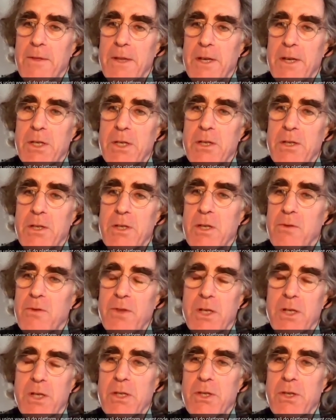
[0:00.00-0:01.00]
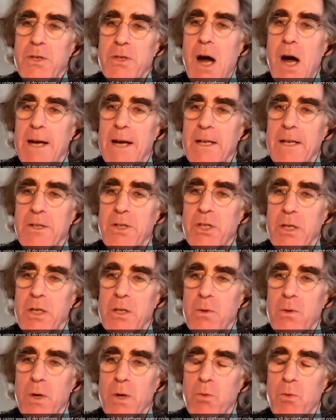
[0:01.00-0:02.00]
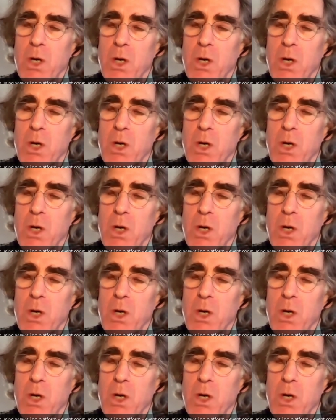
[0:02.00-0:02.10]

This is not ancillary.